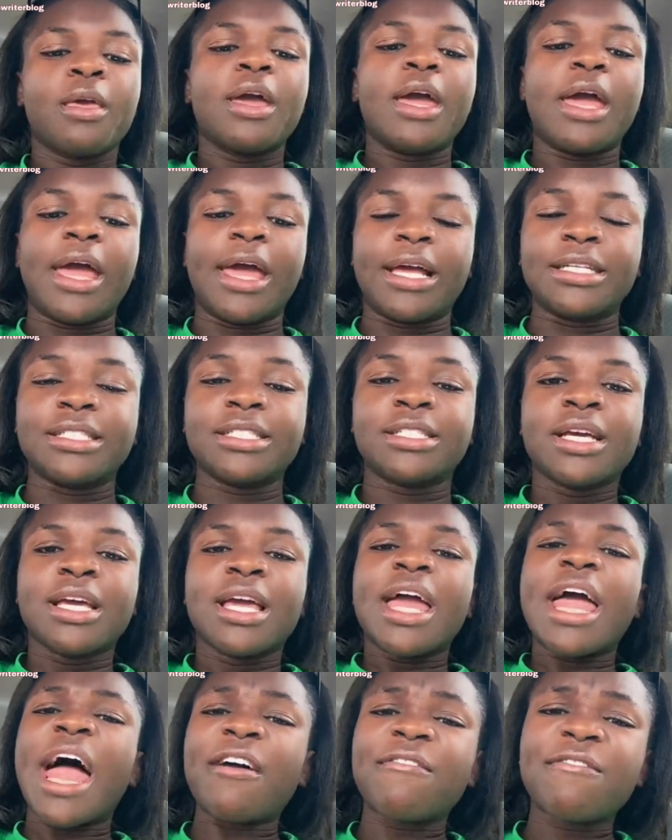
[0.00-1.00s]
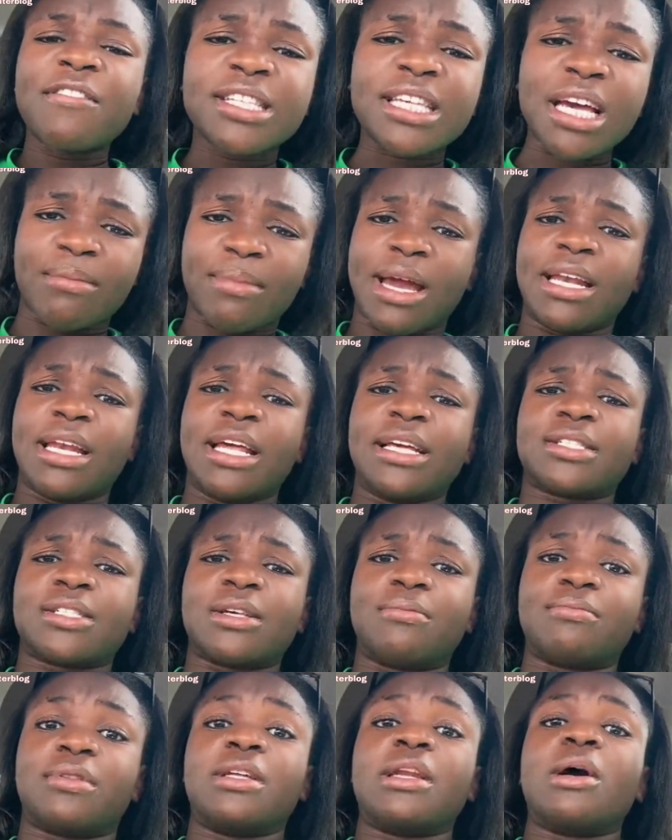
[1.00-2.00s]
And every time I learn
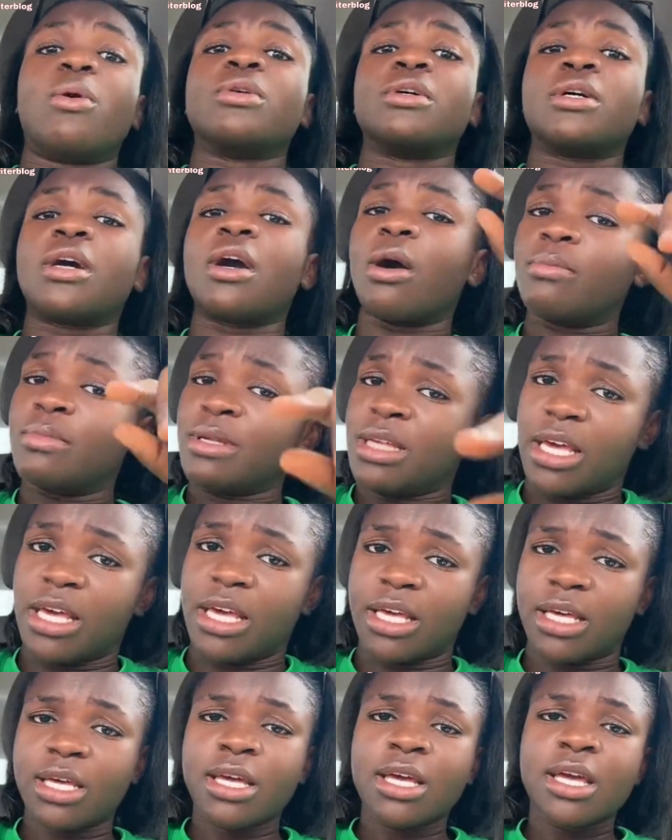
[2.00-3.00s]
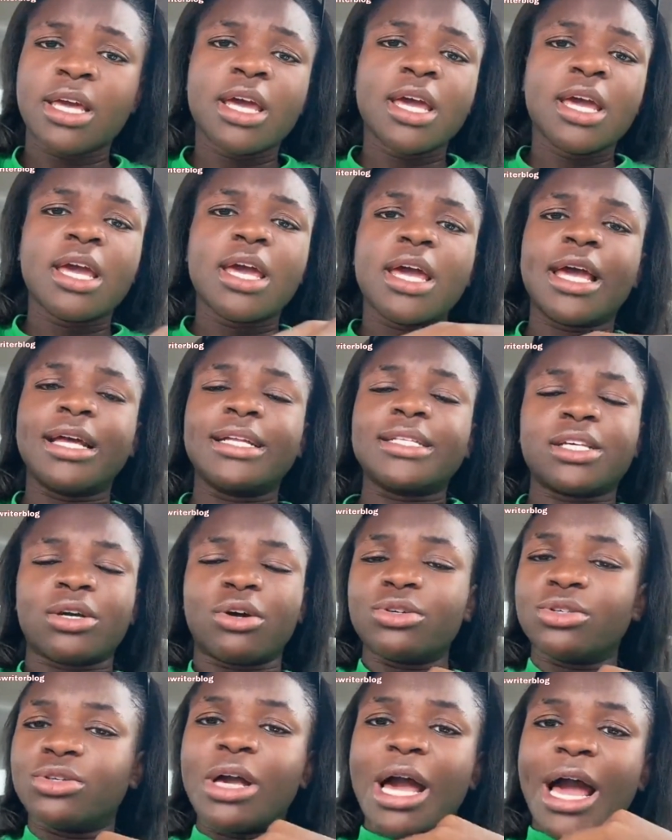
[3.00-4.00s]
something, I want to come here and tell
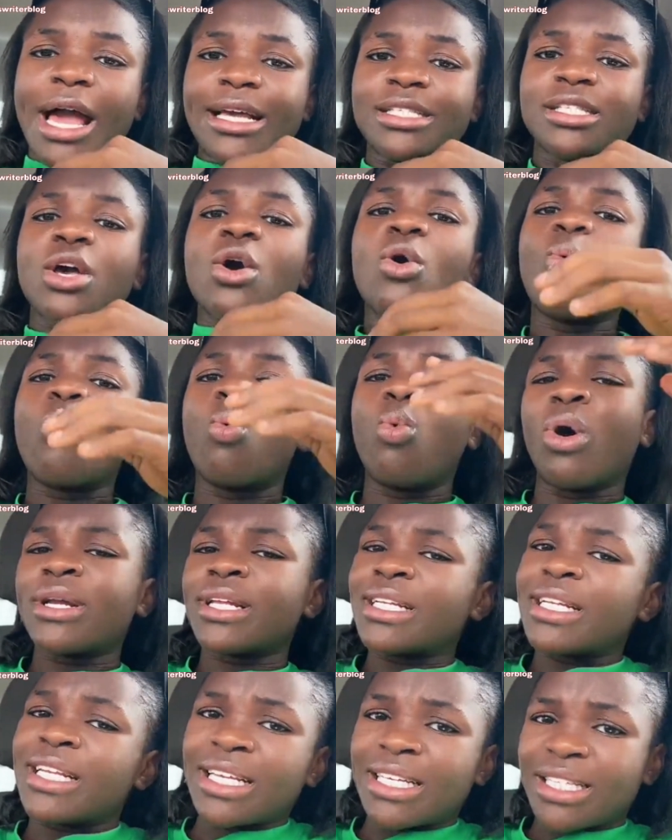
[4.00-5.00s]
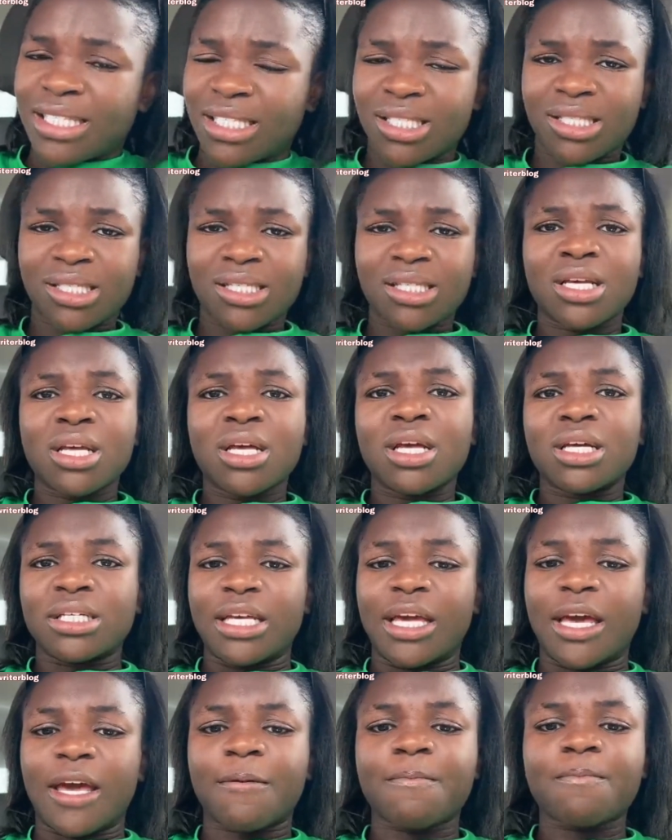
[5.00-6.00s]
you guys what it is.
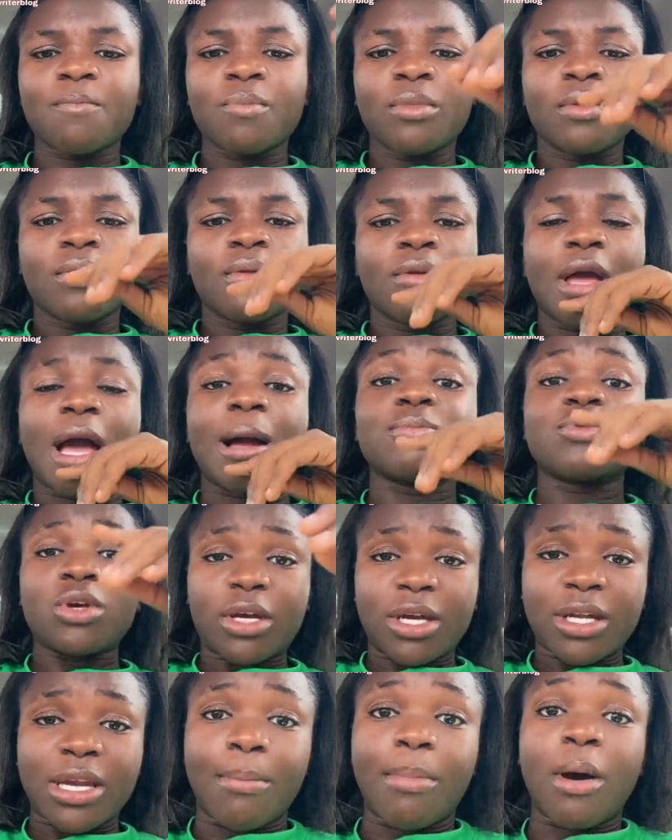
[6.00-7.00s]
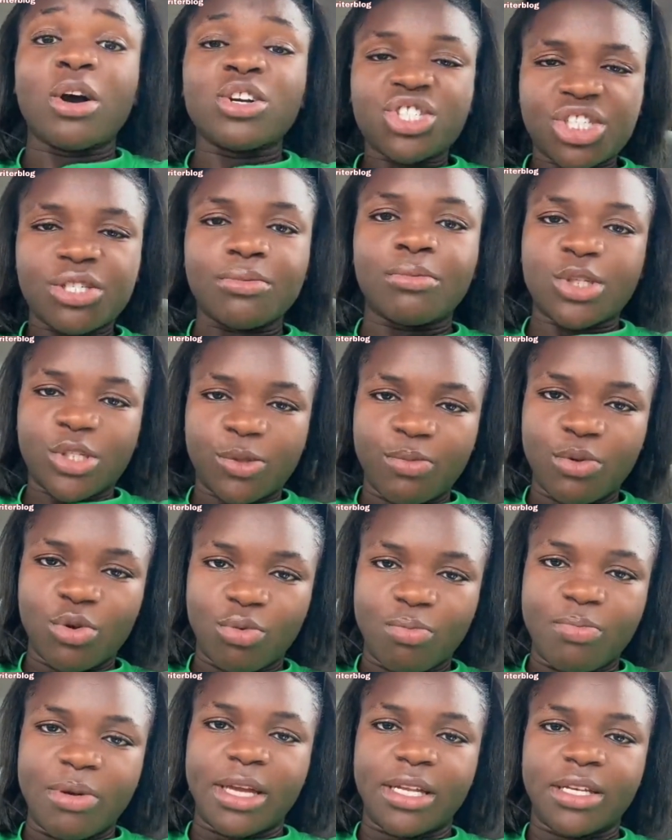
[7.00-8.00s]
Yeah? I'm talking about She Must Be
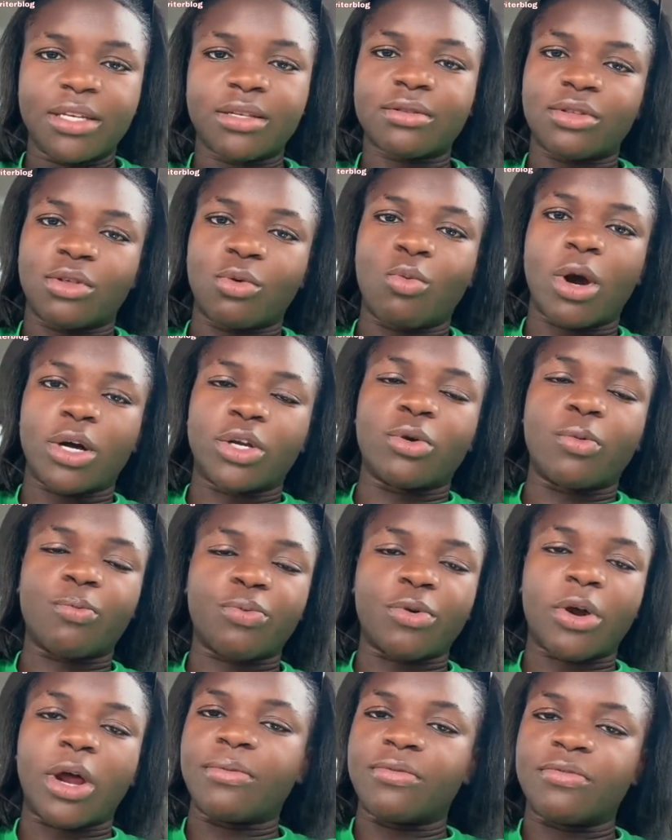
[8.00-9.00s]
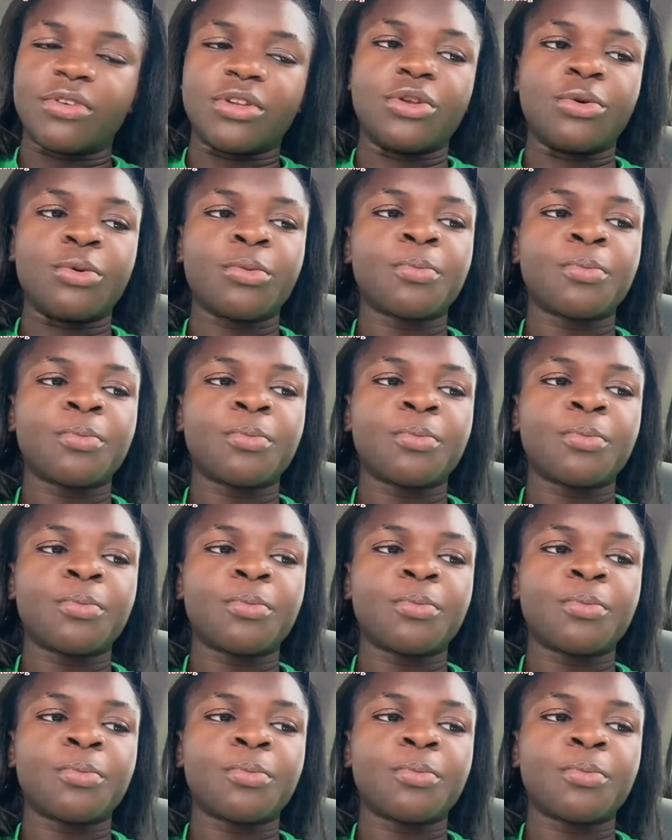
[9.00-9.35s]
Obeyed, the one on Prime Video.